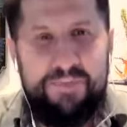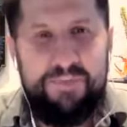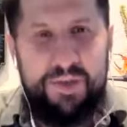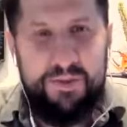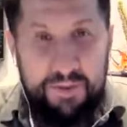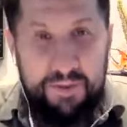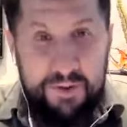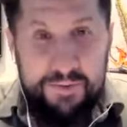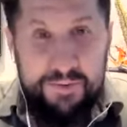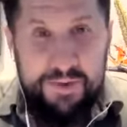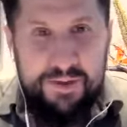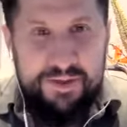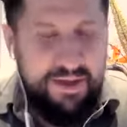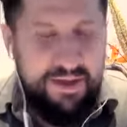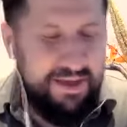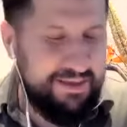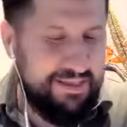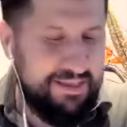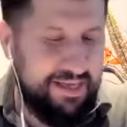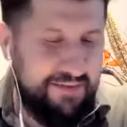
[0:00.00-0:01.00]
And one of the
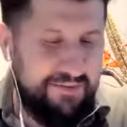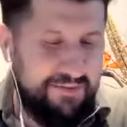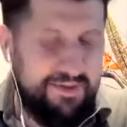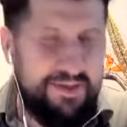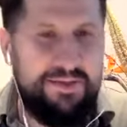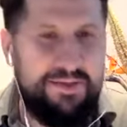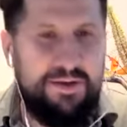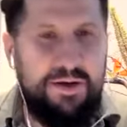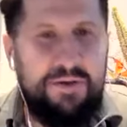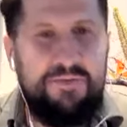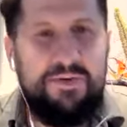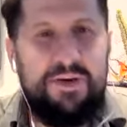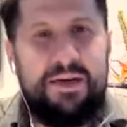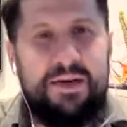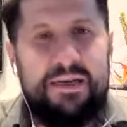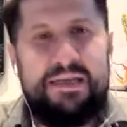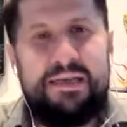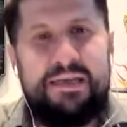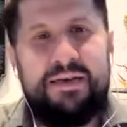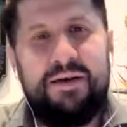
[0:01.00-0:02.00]
things I've discovered